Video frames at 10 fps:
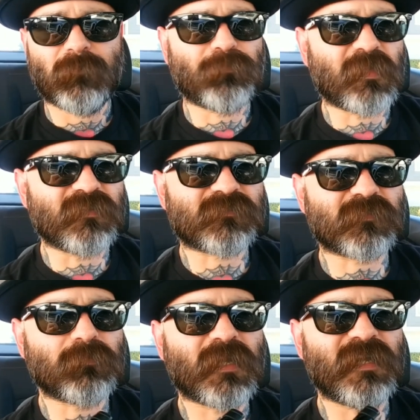because
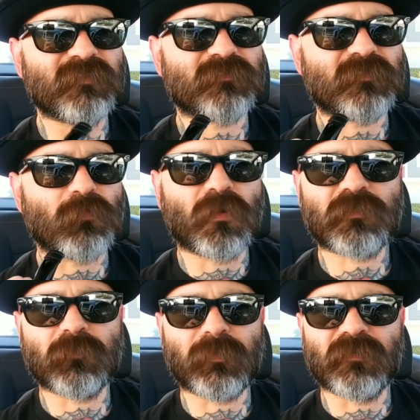some guys, they want
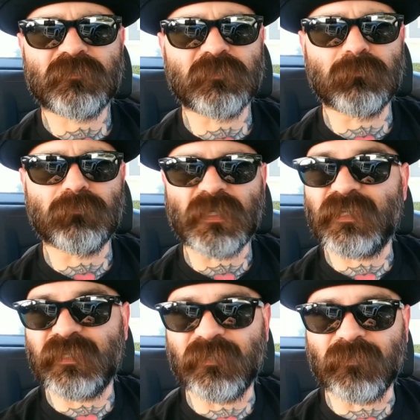their beard to be a
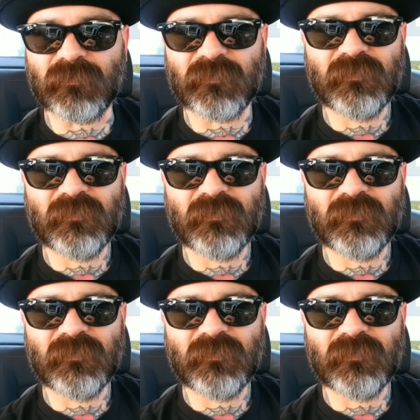year